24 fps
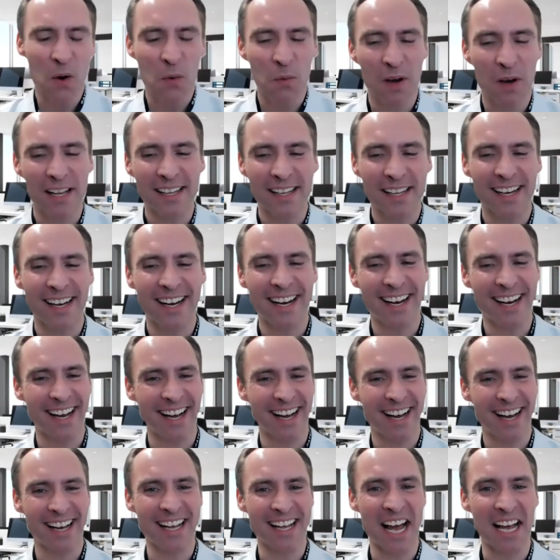Well,
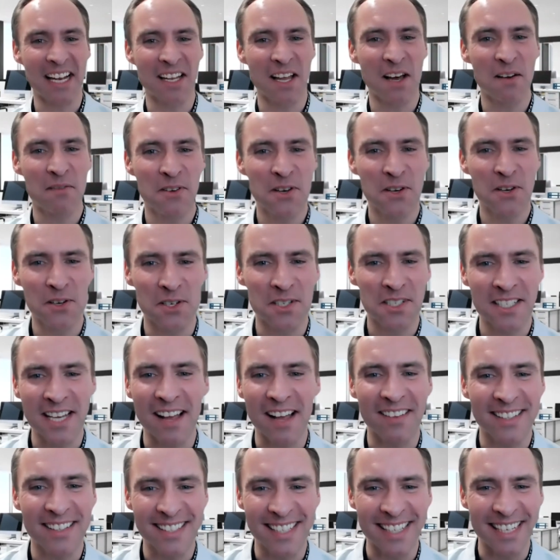uh, I, I love your
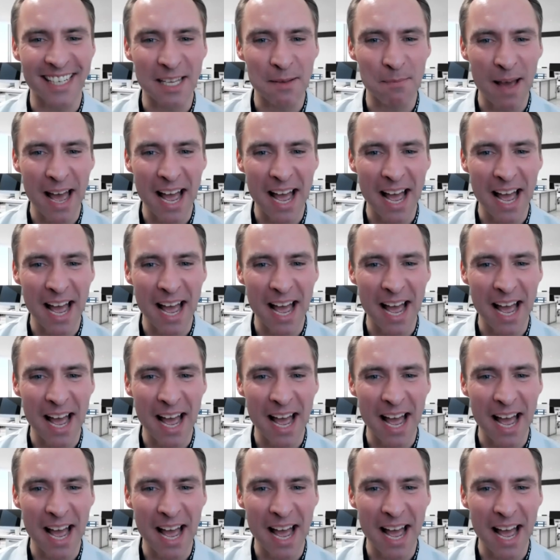skeleton in the